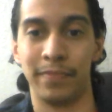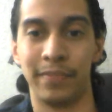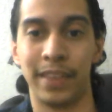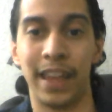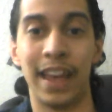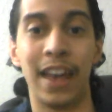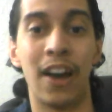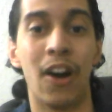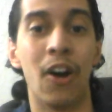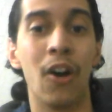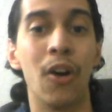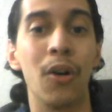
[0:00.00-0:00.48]

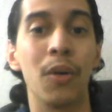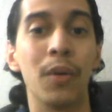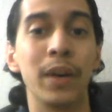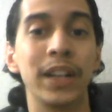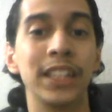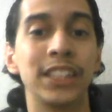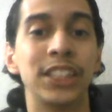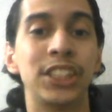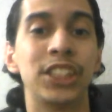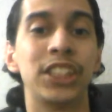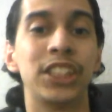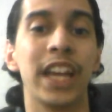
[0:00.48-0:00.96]
They
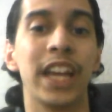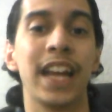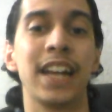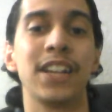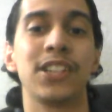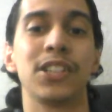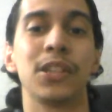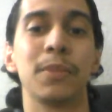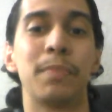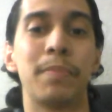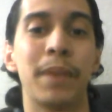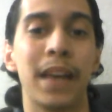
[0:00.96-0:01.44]
always
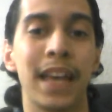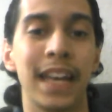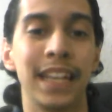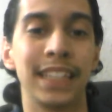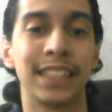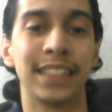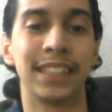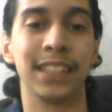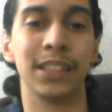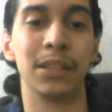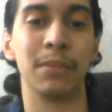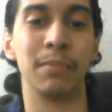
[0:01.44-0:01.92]
change the
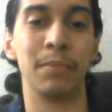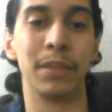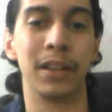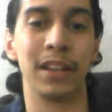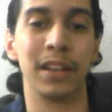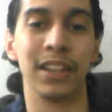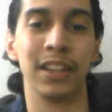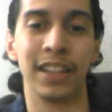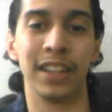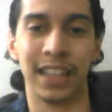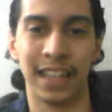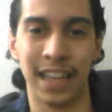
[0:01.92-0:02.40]
pace in the
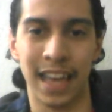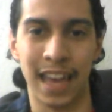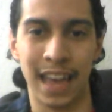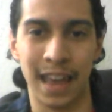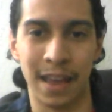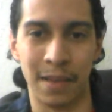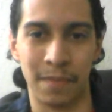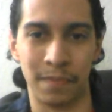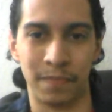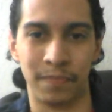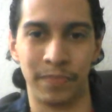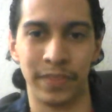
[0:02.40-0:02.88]
middle of the
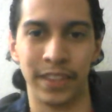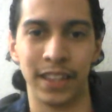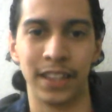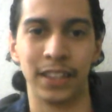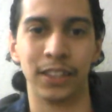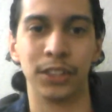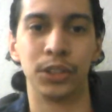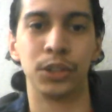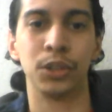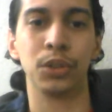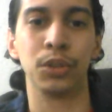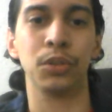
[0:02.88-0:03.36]
game
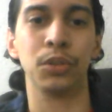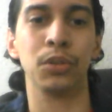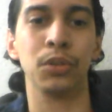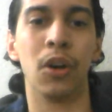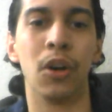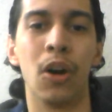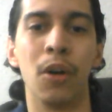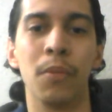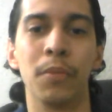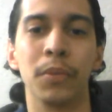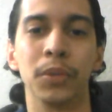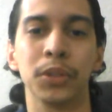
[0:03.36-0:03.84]
to
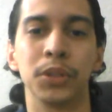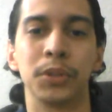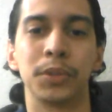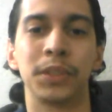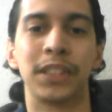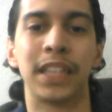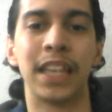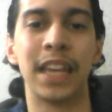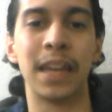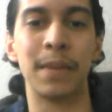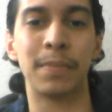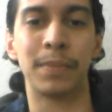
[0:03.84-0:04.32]

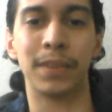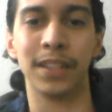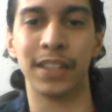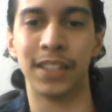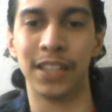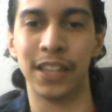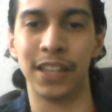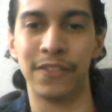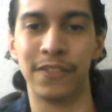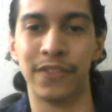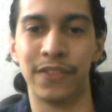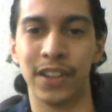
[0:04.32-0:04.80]
almost keep the
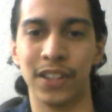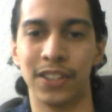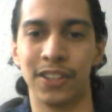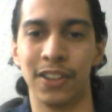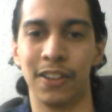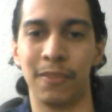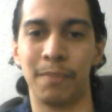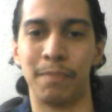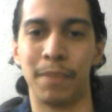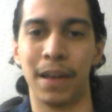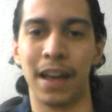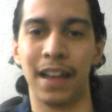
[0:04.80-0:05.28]
defense
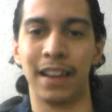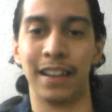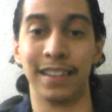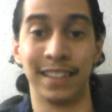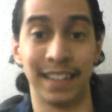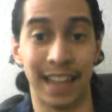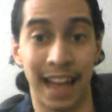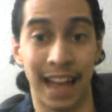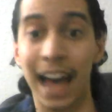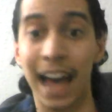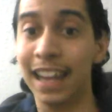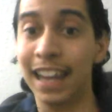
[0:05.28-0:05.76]
off
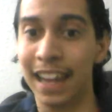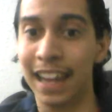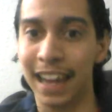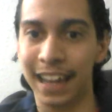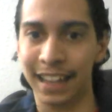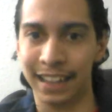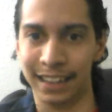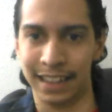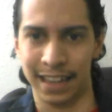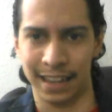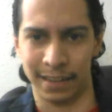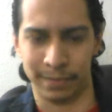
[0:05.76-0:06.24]
balance. I
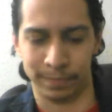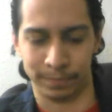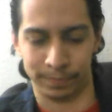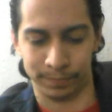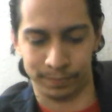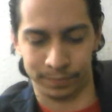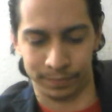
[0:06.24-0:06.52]
like that.